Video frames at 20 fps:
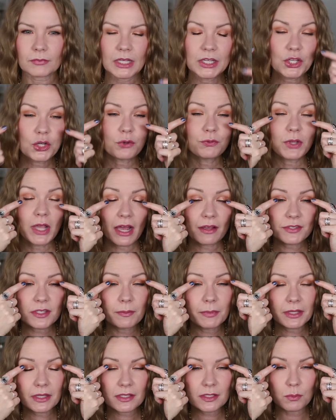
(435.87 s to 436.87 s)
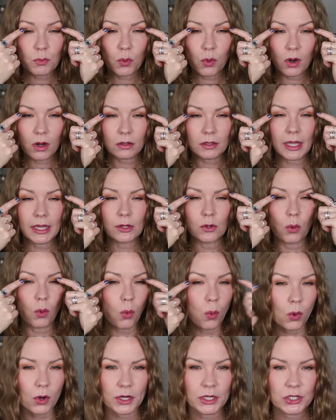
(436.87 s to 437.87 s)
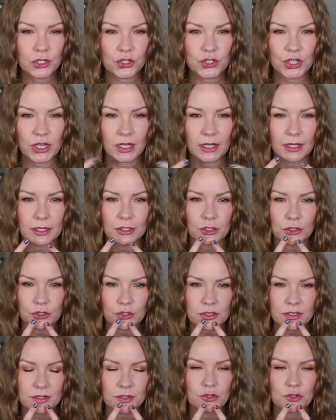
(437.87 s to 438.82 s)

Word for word: you know, if you have something that's more like orangey and you're